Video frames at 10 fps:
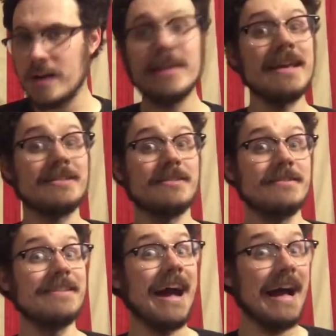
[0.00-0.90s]
yes,
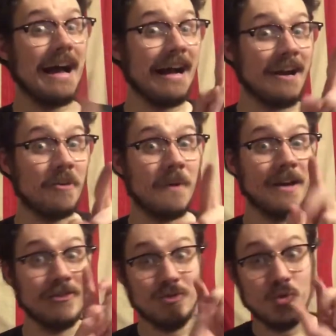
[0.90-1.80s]
I got it
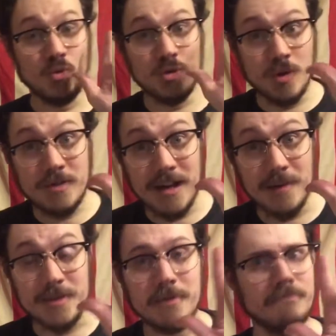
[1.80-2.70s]
right, 2
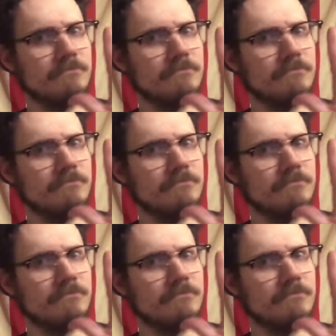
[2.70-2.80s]
times.